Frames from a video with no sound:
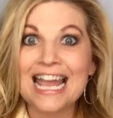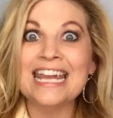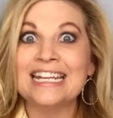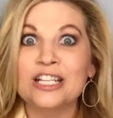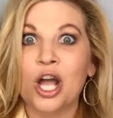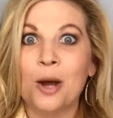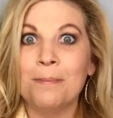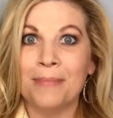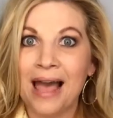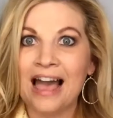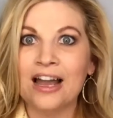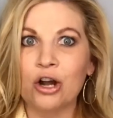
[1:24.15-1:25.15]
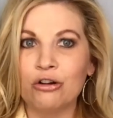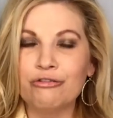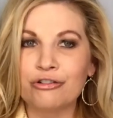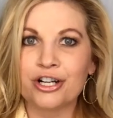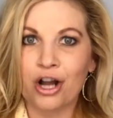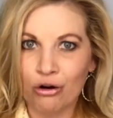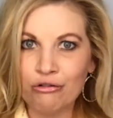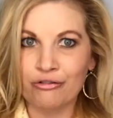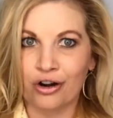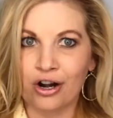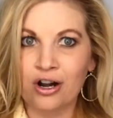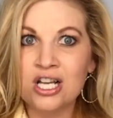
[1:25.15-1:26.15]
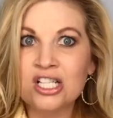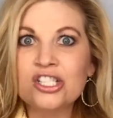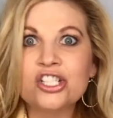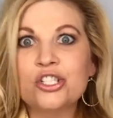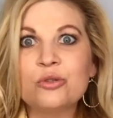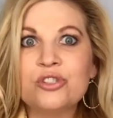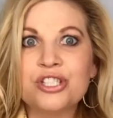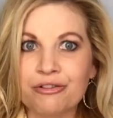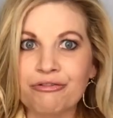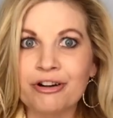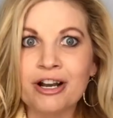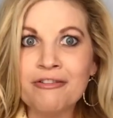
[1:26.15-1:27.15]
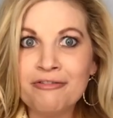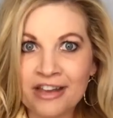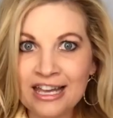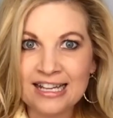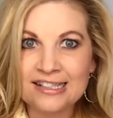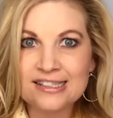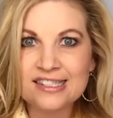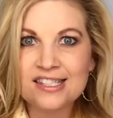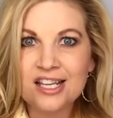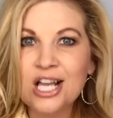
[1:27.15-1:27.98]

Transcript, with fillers: and come back over and over to do different events.